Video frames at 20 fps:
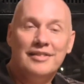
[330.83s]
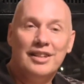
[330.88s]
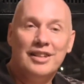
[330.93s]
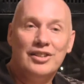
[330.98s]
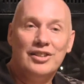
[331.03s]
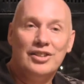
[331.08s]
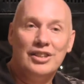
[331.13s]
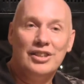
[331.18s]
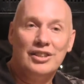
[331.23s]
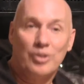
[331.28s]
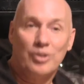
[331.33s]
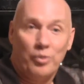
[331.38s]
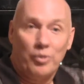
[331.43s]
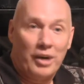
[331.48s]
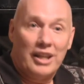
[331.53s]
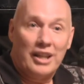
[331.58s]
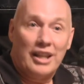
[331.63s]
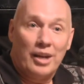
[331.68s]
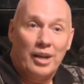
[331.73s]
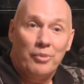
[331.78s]
It's just the
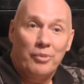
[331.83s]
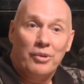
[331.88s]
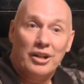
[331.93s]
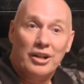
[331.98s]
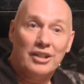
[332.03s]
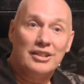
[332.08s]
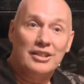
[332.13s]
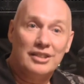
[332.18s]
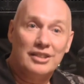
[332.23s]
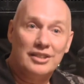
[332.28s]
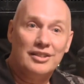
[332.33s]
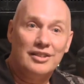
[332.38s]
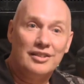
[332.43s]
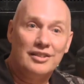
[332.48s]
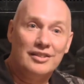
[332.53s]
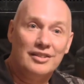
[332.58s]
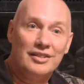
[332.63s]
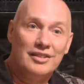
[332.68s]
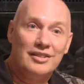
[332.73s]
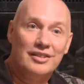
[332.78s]
way that it works.
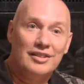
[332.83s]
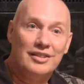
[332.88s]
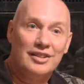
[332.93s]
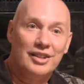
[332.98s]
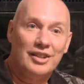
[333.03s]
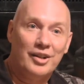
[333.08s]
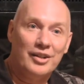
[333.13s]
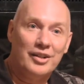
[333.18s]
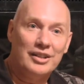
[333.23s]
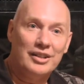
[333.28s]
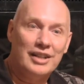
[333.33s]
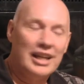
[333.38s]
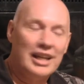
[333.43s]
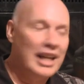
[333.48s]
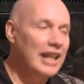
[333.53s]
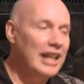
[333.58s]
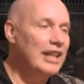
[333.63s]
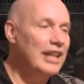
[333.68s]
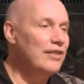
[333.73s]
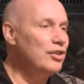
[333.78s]
Mm. So
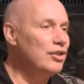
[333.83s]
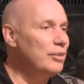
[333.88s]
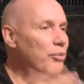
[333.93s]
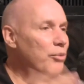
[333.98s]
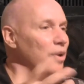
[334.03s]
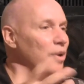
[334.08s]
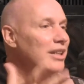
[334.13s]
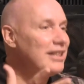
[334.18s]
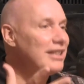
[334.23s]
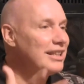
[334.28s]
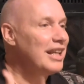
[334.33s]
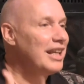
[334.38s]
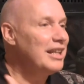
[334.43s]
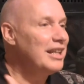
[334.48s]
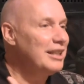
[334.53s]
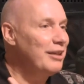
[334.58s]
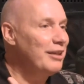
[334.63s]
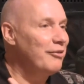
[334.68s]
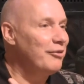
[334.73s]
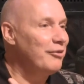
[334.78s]
it gives you more
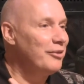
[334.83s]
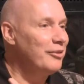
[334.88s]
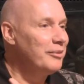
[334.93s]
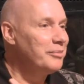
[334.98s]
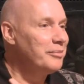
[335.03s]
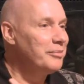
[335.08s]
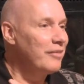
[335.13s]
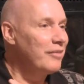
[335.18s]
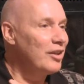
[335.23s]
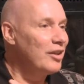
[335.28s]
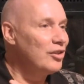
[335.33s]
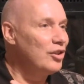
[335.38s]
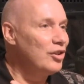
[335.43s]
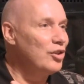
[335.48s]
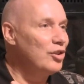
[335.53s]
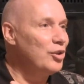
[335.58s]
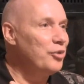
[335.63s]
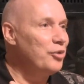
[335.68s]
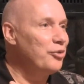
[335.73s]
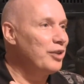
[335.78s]
incentive
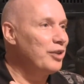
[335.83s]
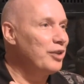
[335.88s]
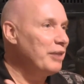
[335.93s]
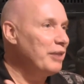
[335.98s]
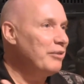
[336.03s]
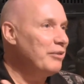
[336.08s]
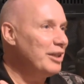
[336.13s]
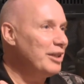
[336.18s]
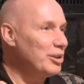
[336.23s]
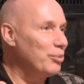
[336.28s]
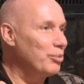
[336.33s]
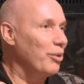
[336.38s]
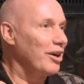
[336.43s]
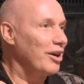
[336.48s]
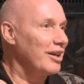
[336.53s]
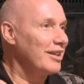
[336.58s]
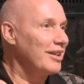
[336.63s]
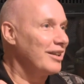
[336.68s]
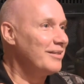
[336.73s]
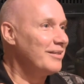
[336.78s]
to do forgiveness
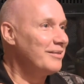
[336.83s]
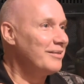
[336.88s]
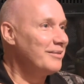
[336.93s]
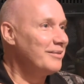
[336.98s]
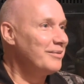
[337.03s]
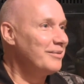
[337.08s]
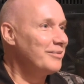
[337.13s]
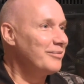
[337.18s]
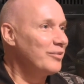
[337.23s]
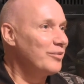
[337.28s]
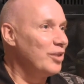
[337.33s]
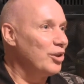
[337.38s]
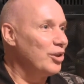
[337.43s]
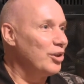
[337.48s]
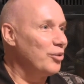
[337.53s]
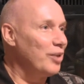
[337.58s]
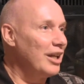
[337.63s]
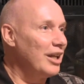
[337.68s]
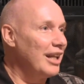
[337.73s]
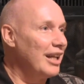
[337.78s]
work. When
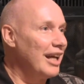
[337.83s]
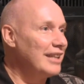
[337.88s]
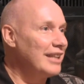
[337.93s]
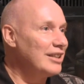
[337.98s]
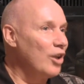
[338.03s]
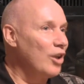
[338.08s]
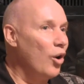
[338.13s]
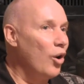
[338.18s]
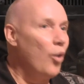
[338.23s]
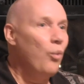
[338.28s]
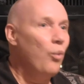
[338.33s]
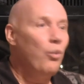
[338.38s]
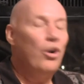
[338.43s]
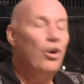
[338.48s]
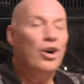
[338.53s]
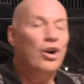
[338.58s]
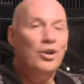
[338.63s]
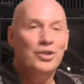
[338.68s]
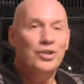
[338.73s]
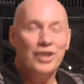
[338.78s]
you realize the whole
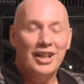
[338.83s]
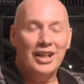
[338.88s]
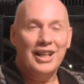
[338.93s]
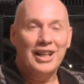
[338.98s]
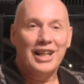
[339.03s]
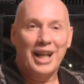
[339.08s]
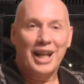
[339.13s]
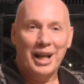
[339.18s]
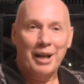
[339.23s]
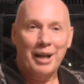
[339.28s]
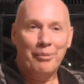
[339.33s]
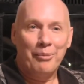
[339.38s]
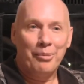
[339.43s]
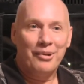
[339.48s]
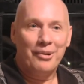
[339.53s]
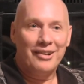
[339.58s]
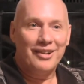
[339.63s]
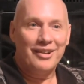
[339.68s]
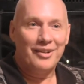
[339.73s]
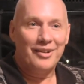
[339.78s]
world's going to light up,
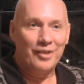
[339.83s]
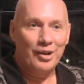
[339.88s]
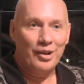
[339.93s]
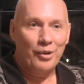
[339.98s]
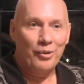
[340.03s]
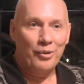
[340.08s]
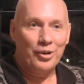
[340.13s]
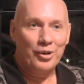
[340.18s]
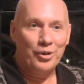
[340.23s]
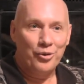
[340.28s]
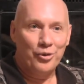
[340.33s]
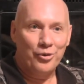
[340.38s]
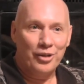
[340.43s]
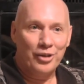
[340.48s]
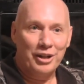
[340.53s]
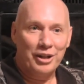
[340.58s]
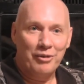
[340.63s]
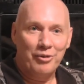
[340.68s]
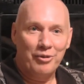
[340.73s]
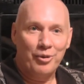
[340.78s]
you know, when you
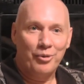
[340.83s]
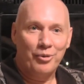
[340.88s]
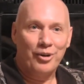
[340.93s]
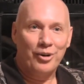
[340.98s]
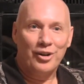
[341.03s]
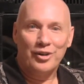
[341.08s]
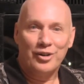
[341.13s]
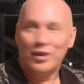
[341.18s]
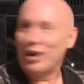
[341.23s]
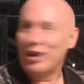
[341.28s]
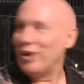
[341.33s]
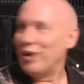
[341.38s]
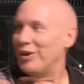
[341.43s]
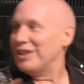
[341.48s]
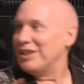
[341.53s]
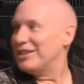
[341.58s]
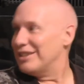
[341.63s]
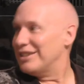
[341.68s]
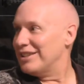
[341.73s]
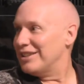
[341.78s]
forgive the world, you know,
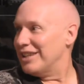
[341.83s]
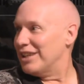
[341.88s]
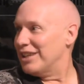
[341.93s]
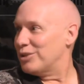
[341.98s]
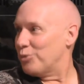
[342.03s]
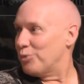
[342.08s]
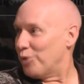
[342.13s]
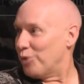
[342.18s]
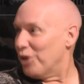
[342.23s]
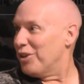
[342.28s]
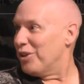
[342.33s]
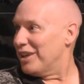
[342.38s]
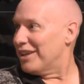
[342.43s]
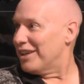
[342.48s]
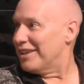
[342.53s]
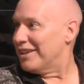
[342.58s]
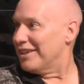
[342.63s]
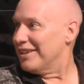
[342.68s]
it's it's worth it.